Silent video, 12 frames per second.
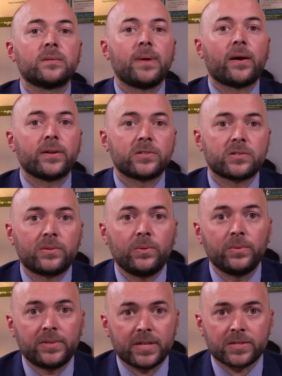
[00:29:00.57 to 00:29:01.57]
about its
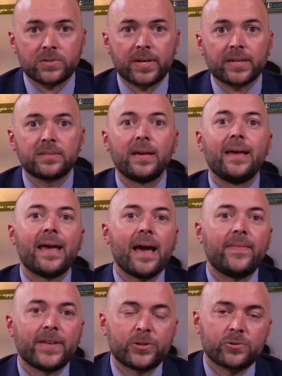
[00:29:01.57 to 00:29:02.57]
school district
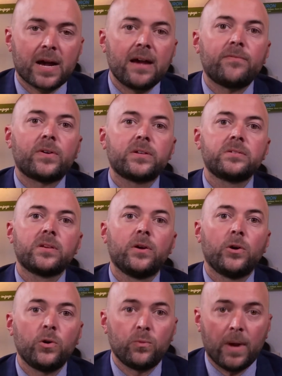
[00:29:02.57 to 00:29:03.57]
and the drivers
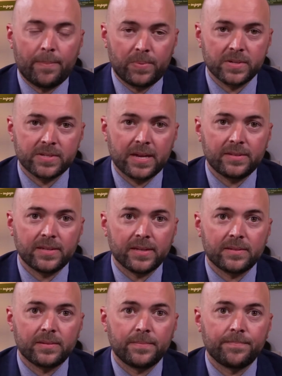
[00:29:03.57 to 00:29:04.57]
who represent
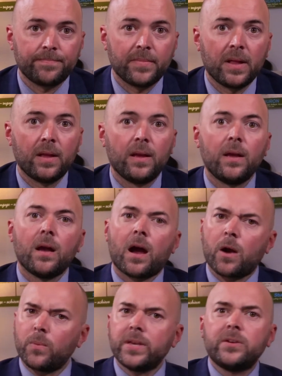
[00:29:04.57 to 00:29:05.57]
it?
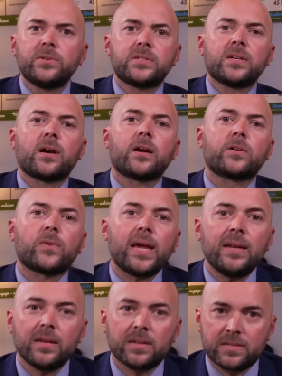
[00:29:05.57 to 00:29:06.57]
Are we using our
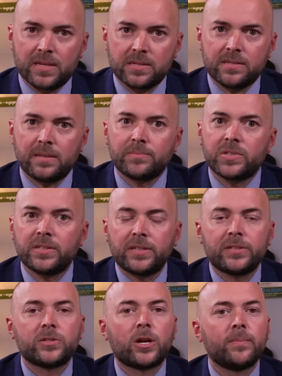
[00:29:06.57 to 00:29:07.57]
grading system to
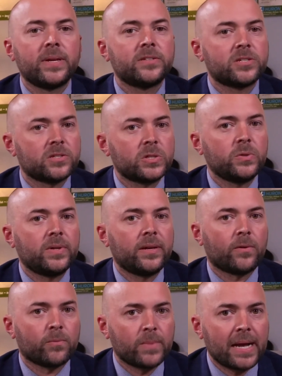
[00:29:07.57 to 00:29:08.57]
determine student
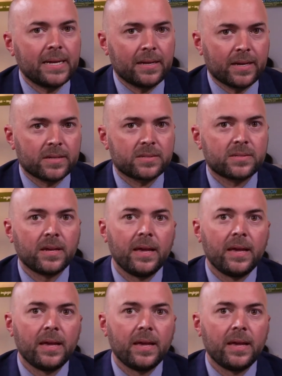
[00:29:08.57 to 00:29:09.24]
readiness?